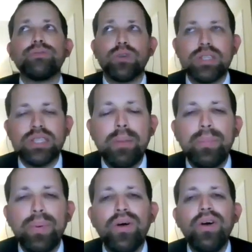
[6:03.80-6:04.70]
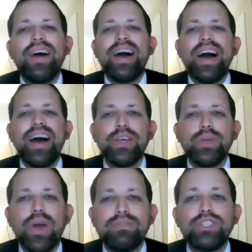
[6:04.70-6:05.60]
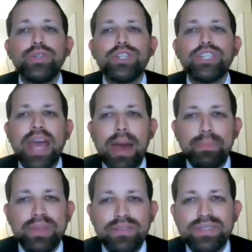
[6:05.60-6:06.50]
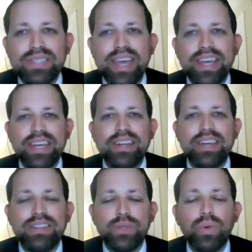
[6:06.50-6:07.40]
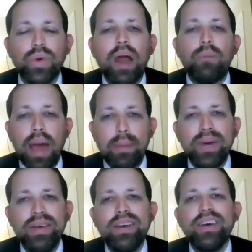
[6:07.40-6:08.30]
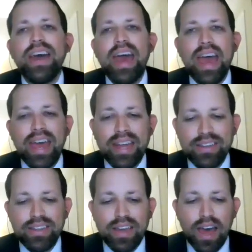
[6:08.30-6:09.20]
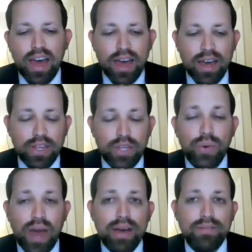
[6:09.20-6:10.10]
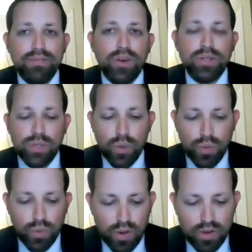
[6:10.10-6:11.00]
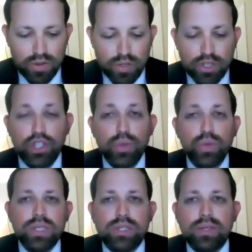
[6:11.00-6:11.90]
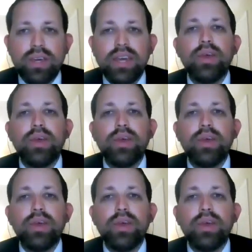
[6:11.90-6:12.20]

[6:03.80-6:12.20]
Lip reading: the First Temple. You have Jewish captives taken into Aram. And you have also Jews,